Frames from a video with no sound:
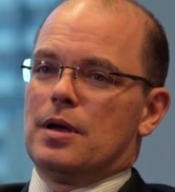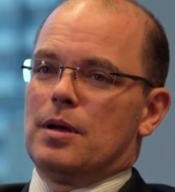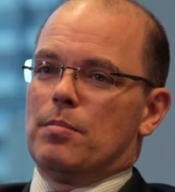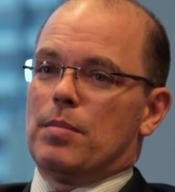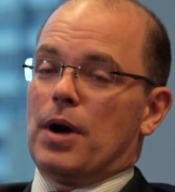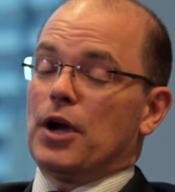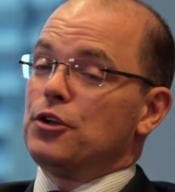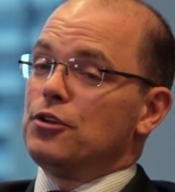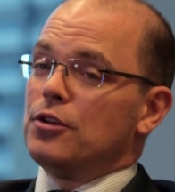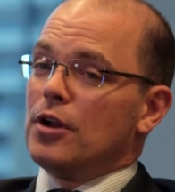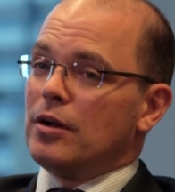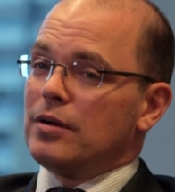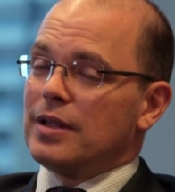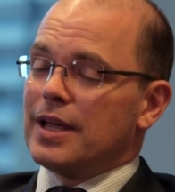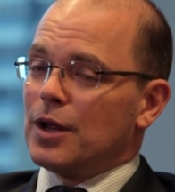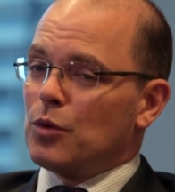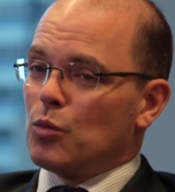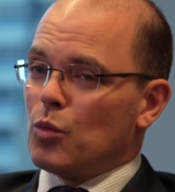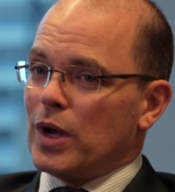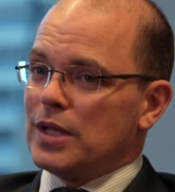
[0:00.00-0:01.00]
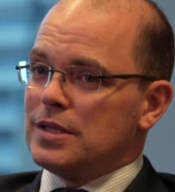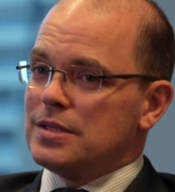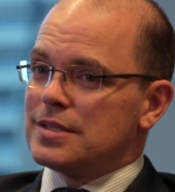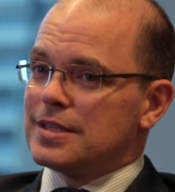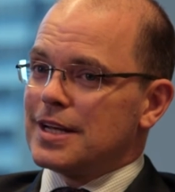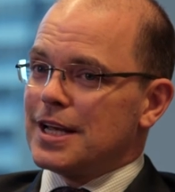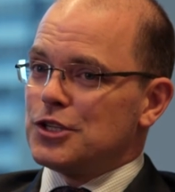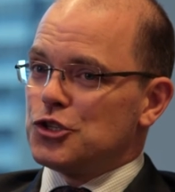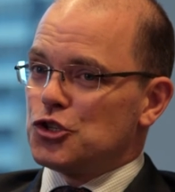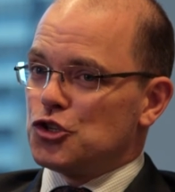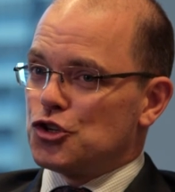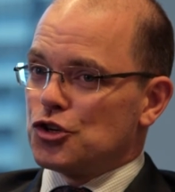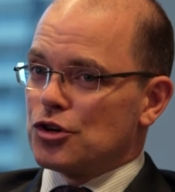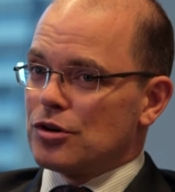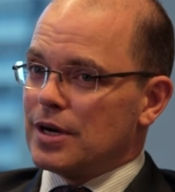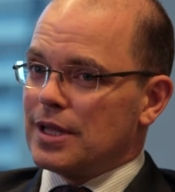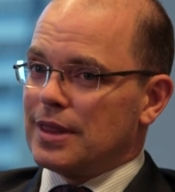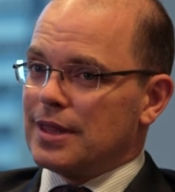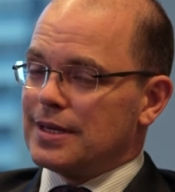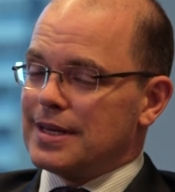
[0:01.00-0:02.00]
But you don't get Wednesday's
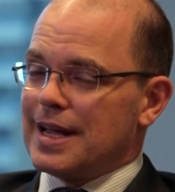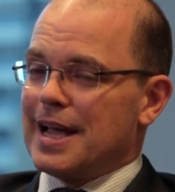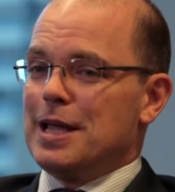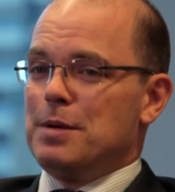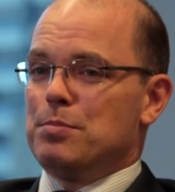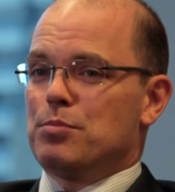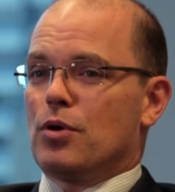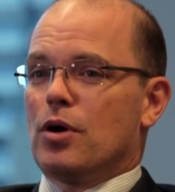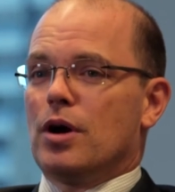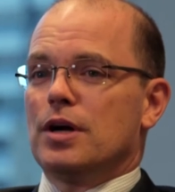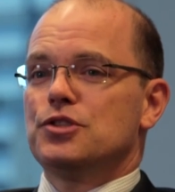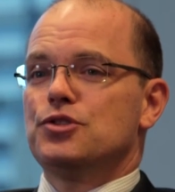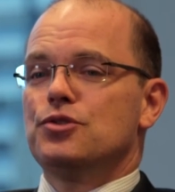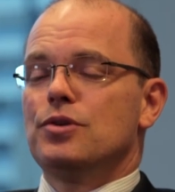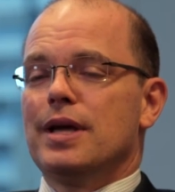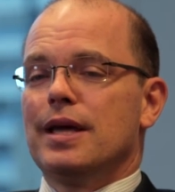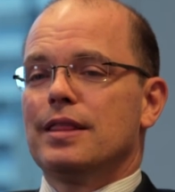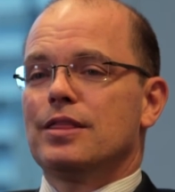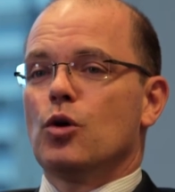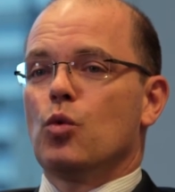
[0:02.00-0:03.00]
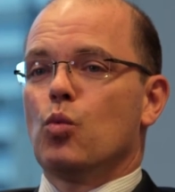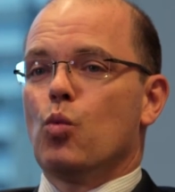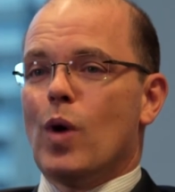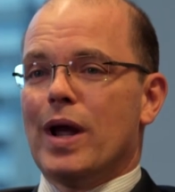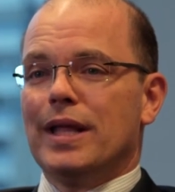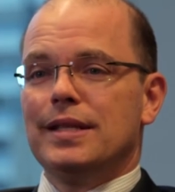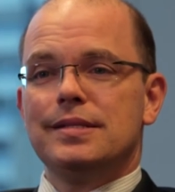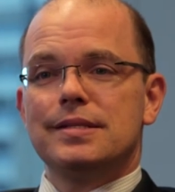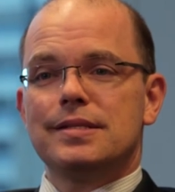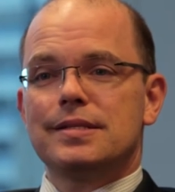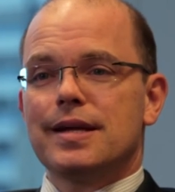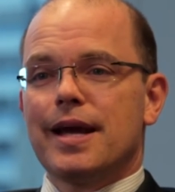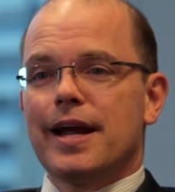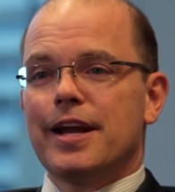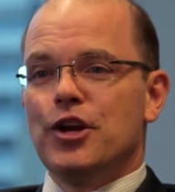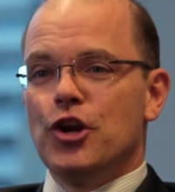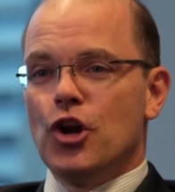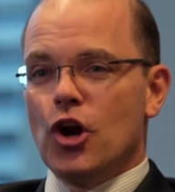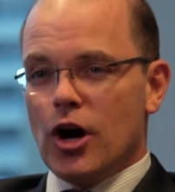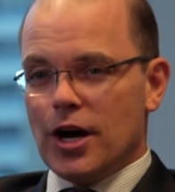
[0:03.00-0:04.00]
during the day price, you get the Wednesday
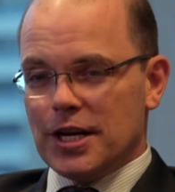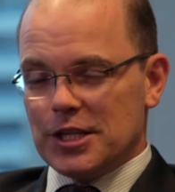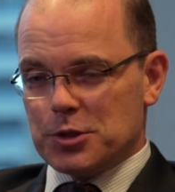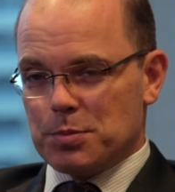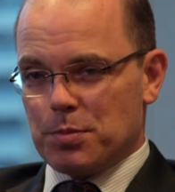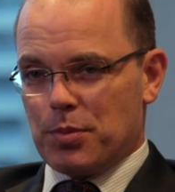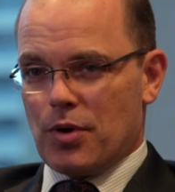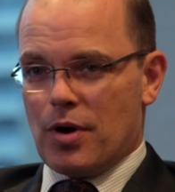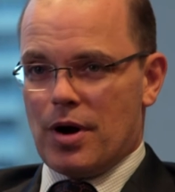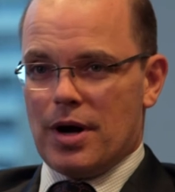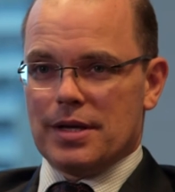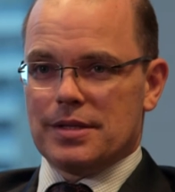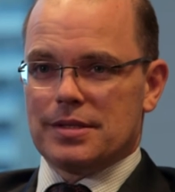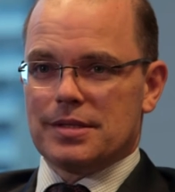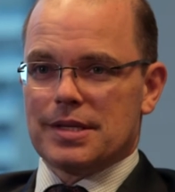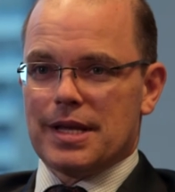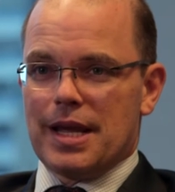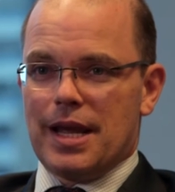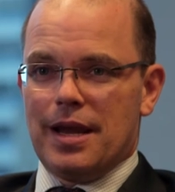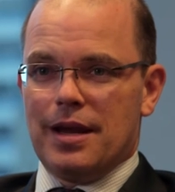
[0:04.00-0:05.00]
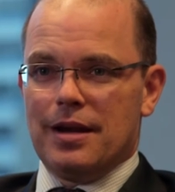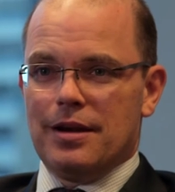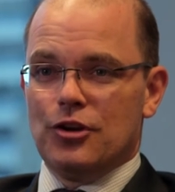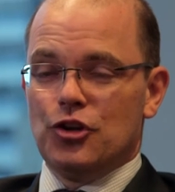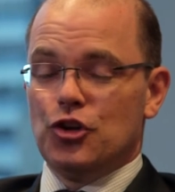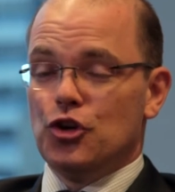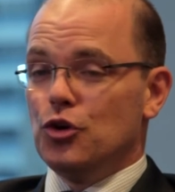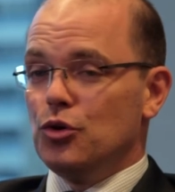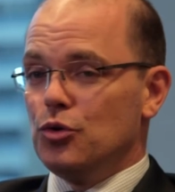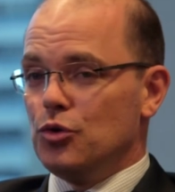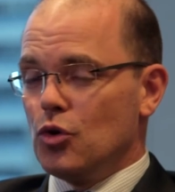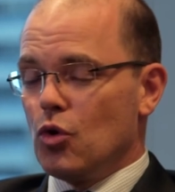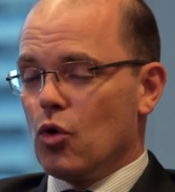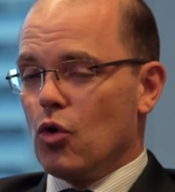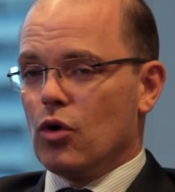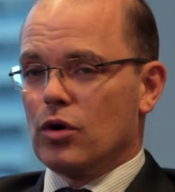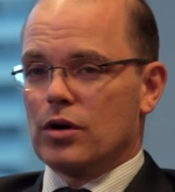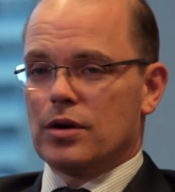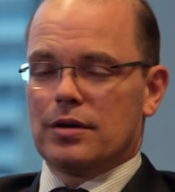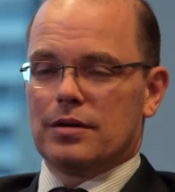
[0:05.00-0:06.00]
night price in New
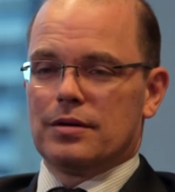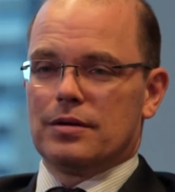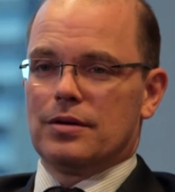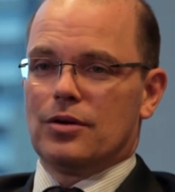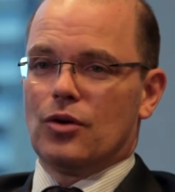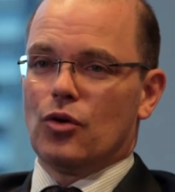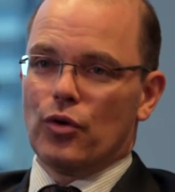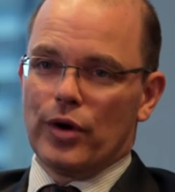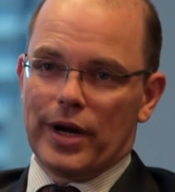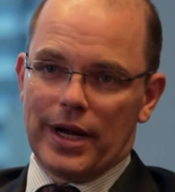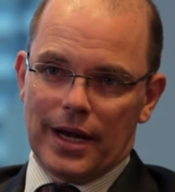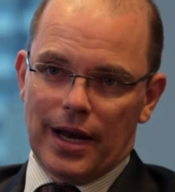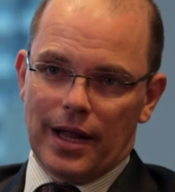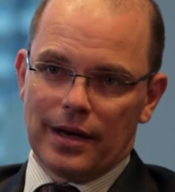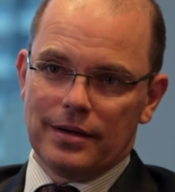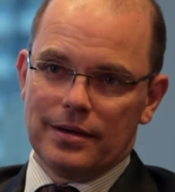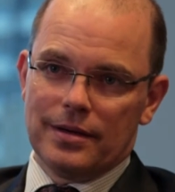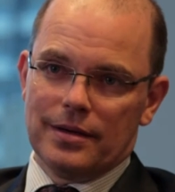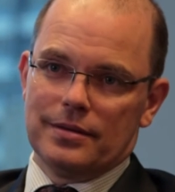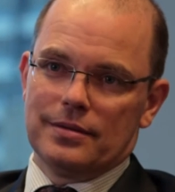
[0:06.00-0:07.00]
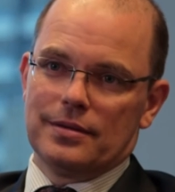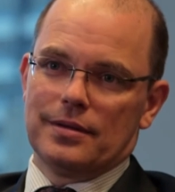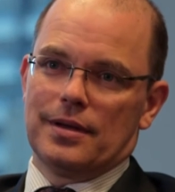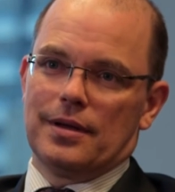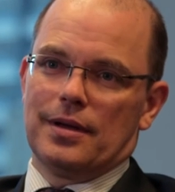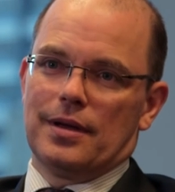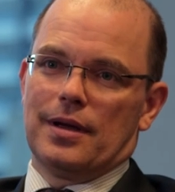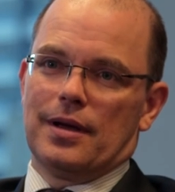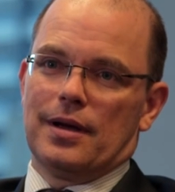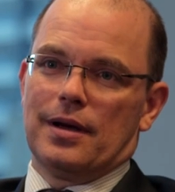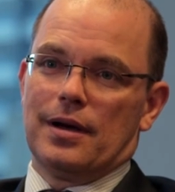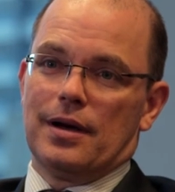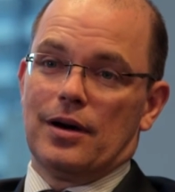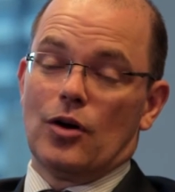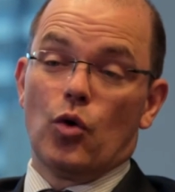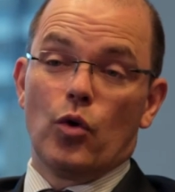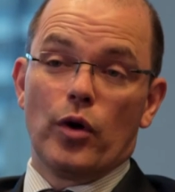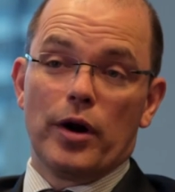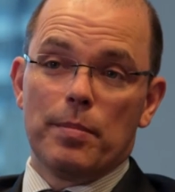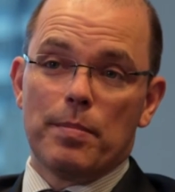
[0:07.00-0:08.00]
York or in London uh,
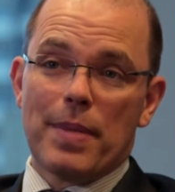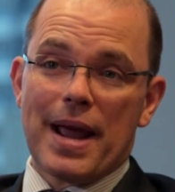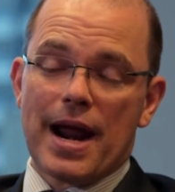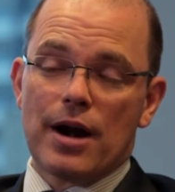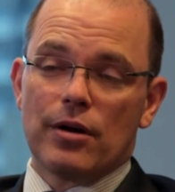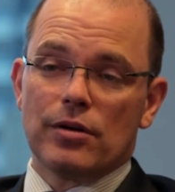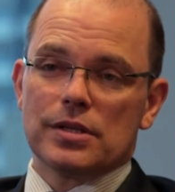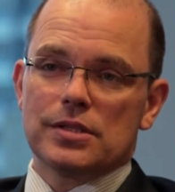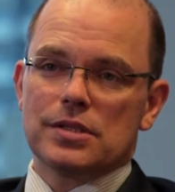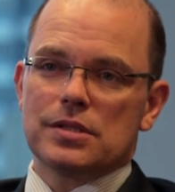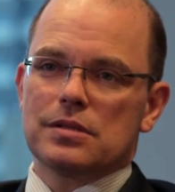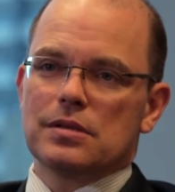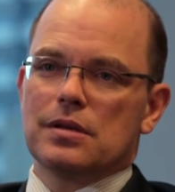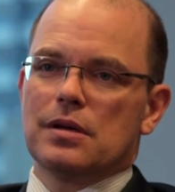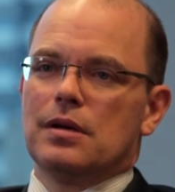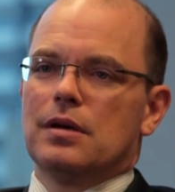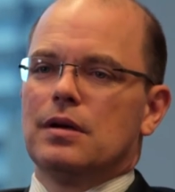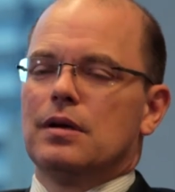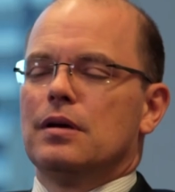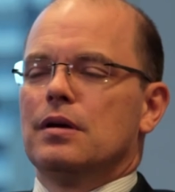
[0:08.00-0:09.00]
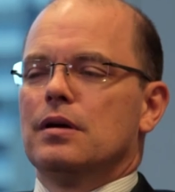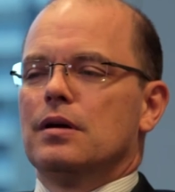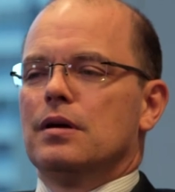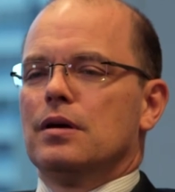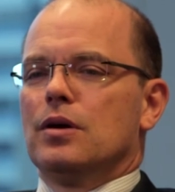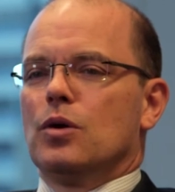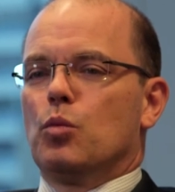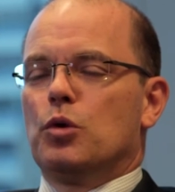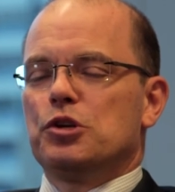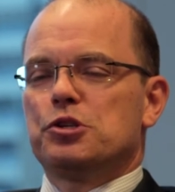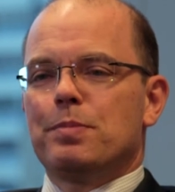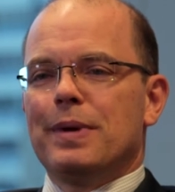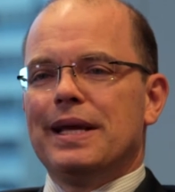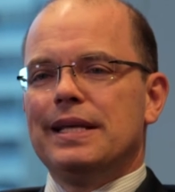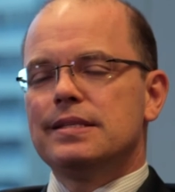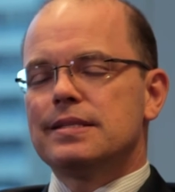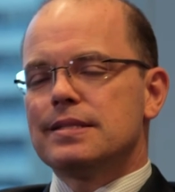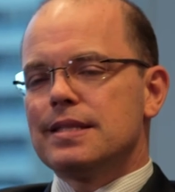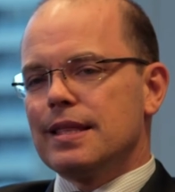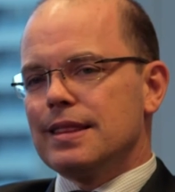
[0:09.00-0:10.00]
or in Paris, which
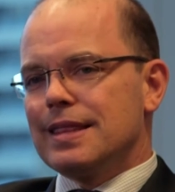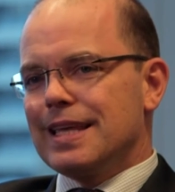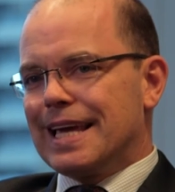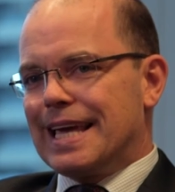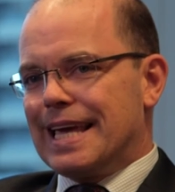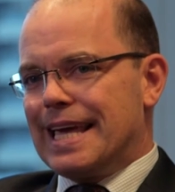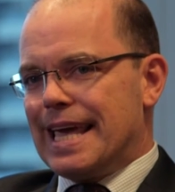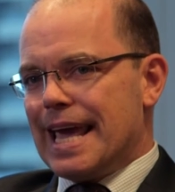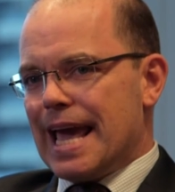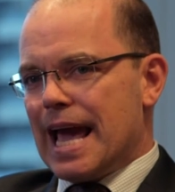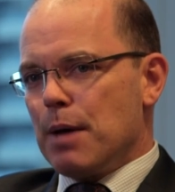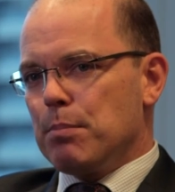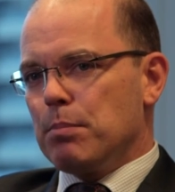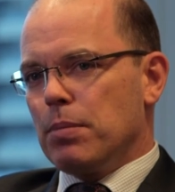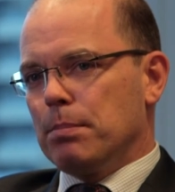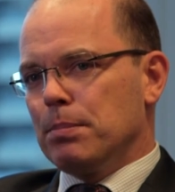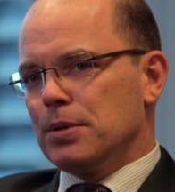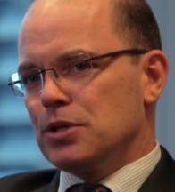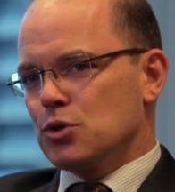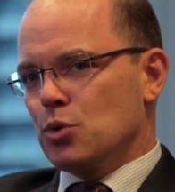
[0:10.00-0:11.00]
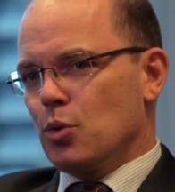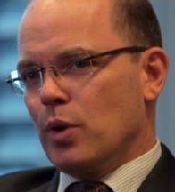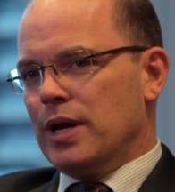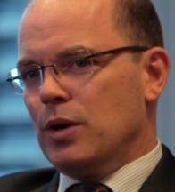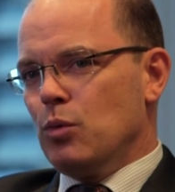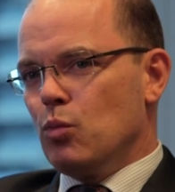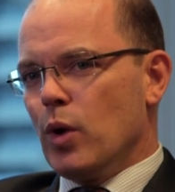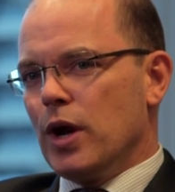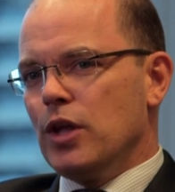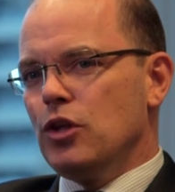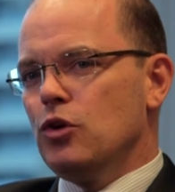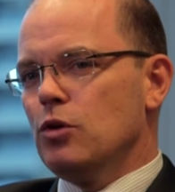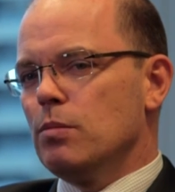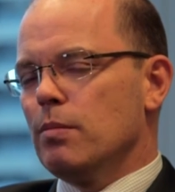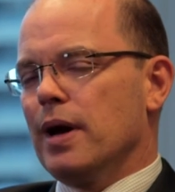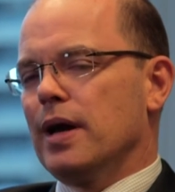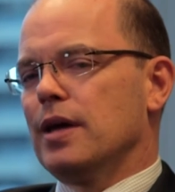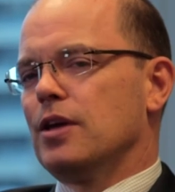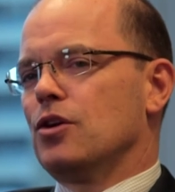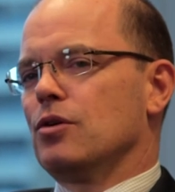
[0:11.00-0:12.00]
means that the gap between when you
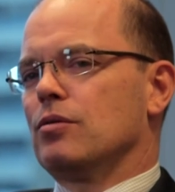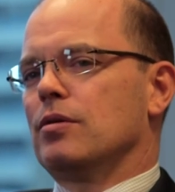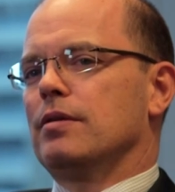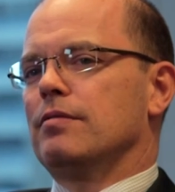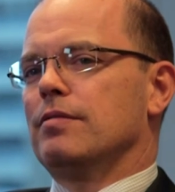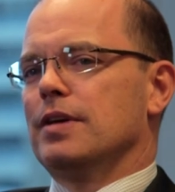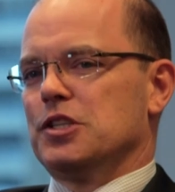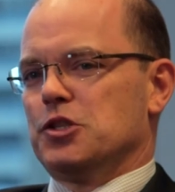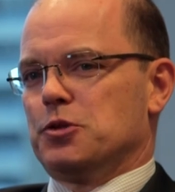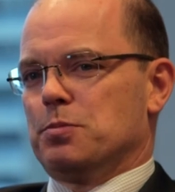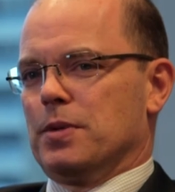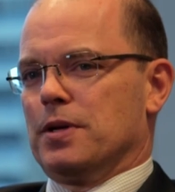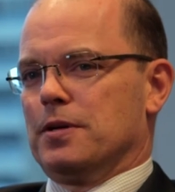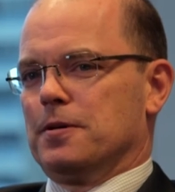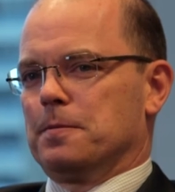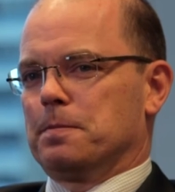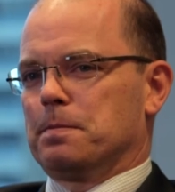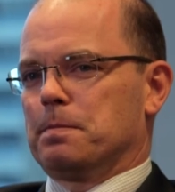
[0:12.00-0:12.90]
make your investment